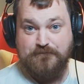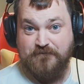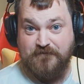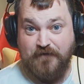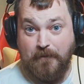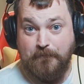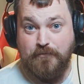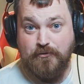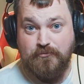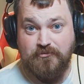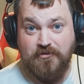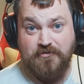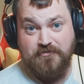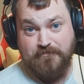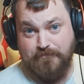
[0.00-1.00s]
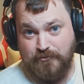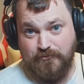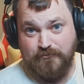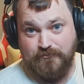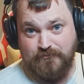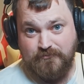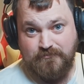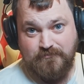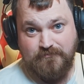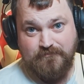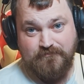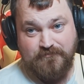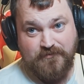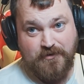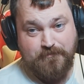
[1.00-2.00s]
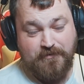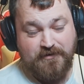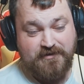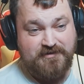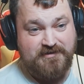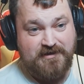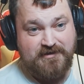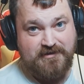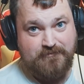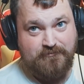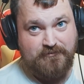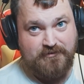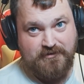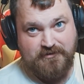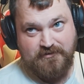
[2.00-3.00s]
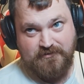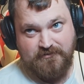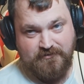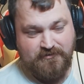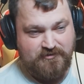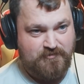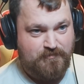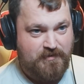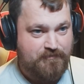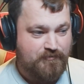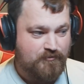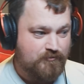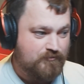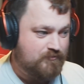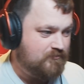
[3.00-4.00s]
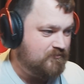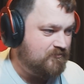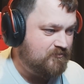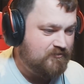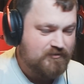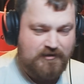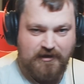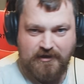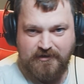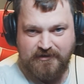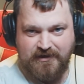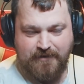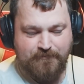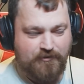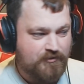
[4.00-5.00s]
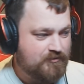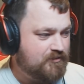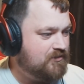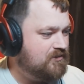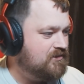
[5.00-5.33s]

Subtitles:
fumbled the ball. No pun intended with the split ball game mode.